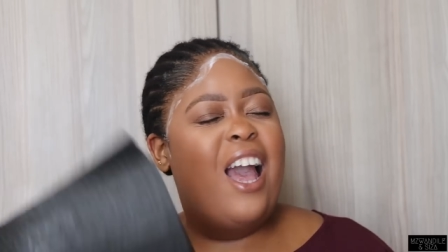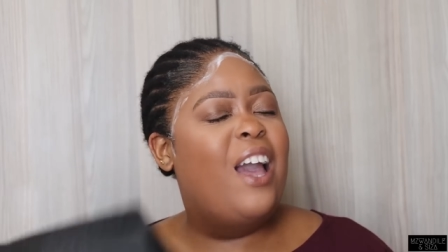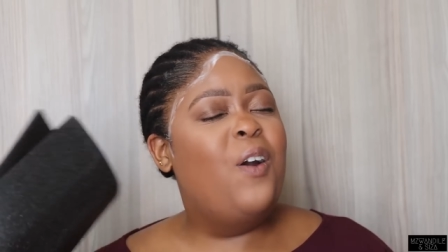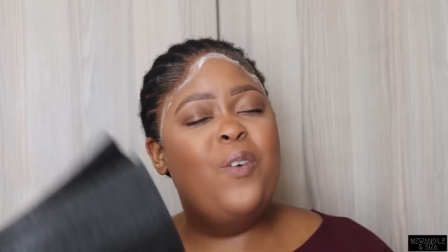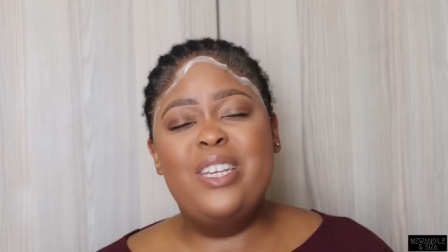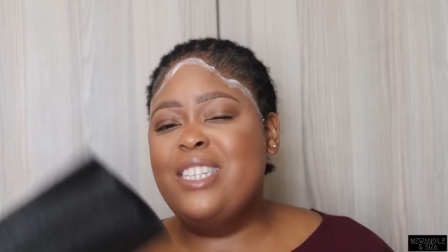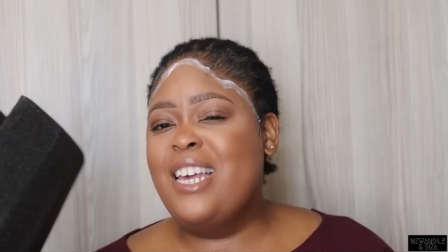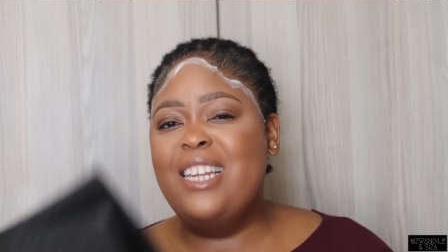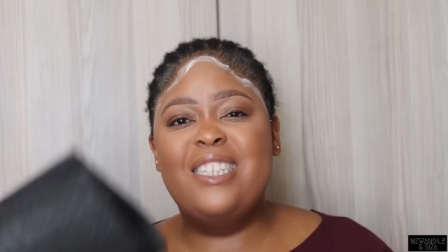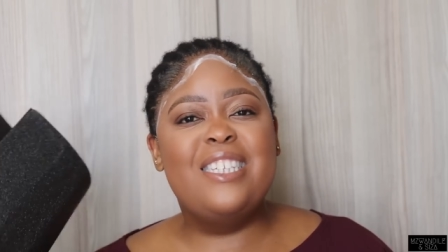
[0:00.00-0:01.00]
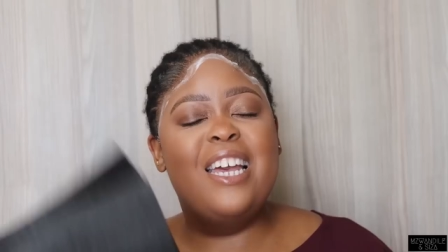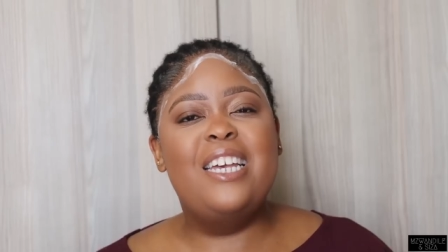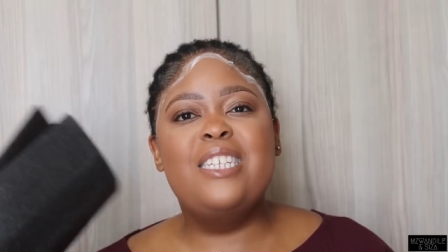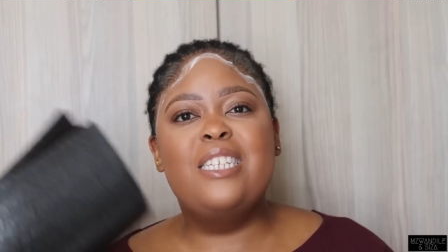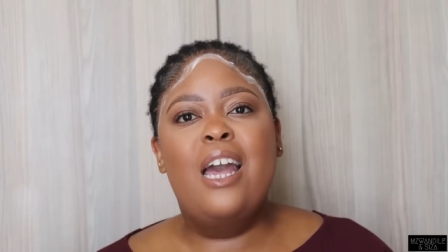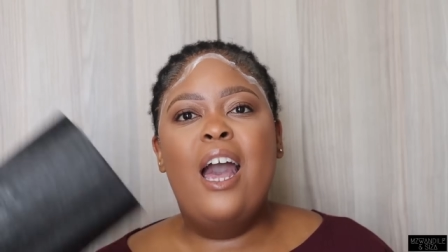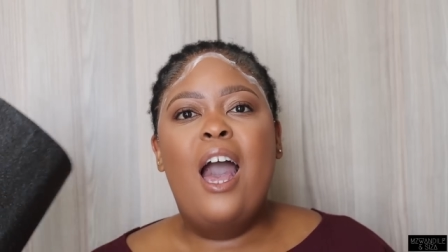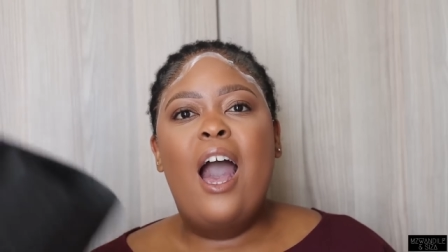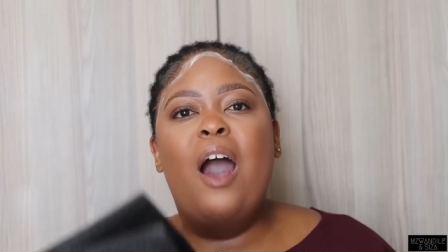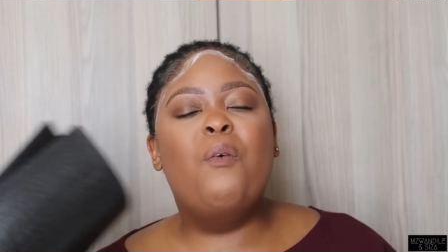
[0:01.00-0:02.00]
I always use is
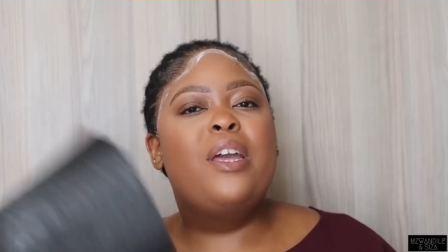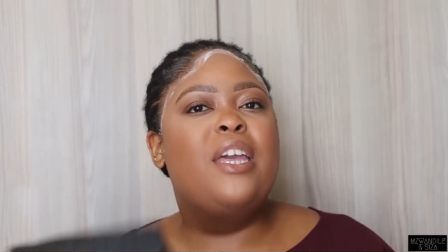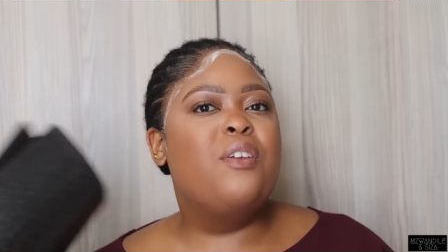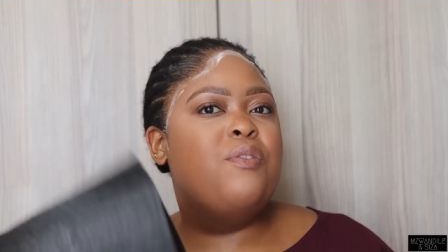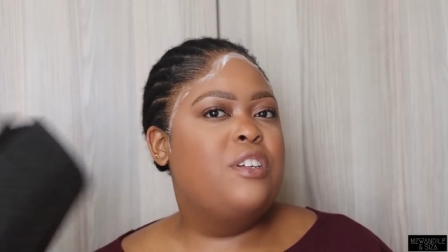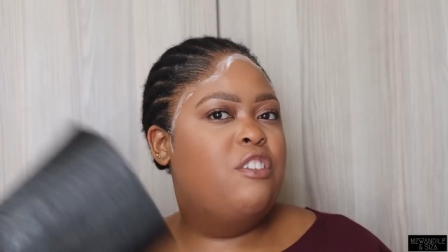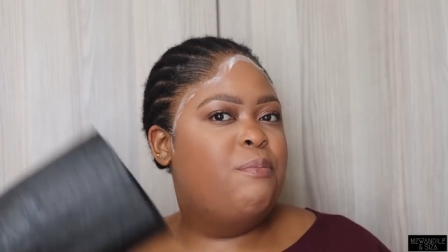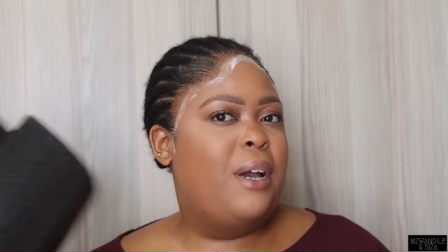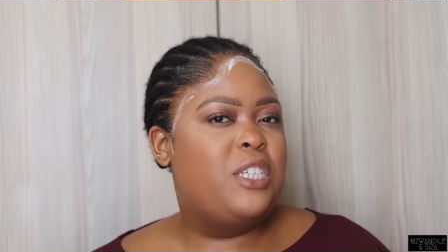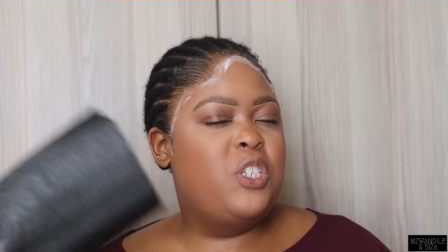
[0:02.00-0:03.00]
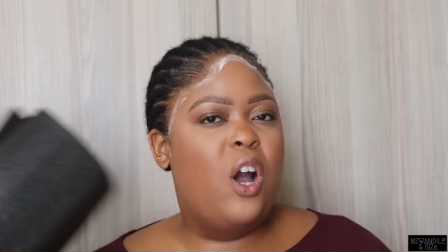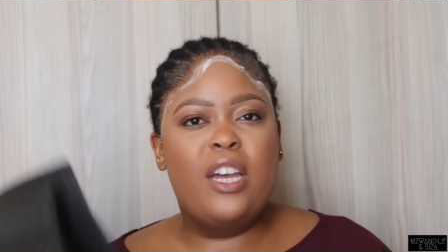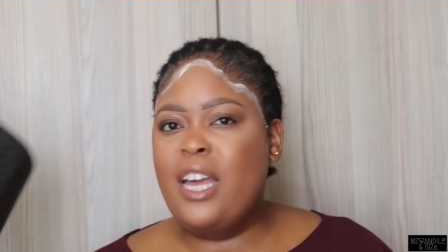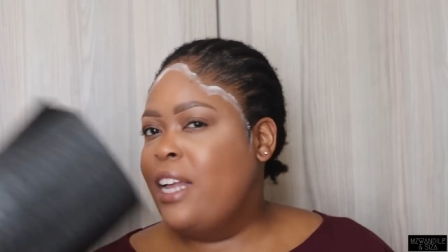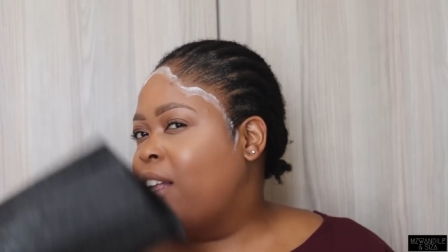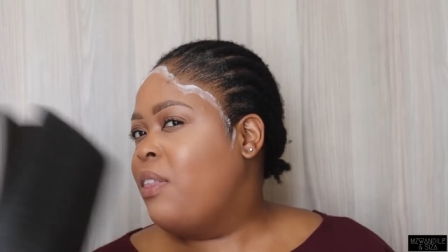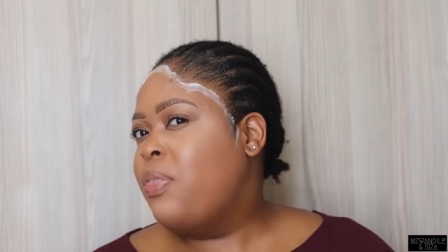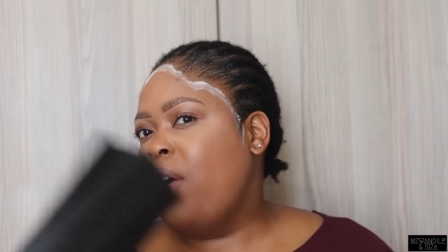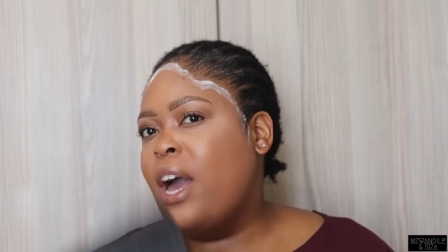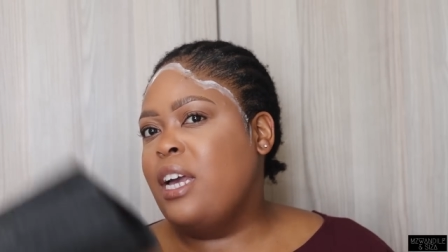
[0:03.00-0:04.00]
how I get rid of my dark inner
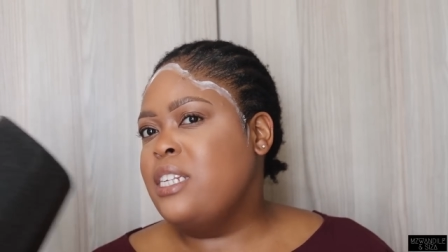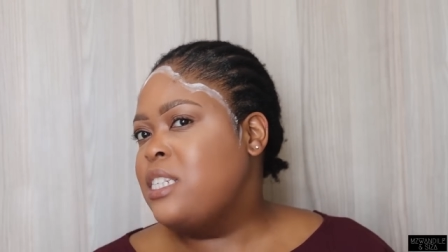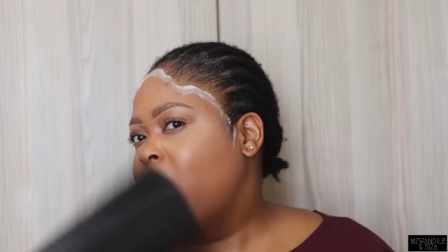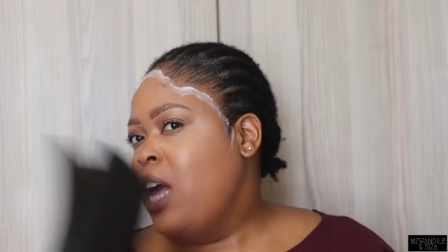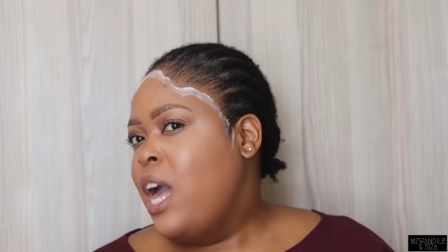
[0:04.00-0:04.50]
thighs.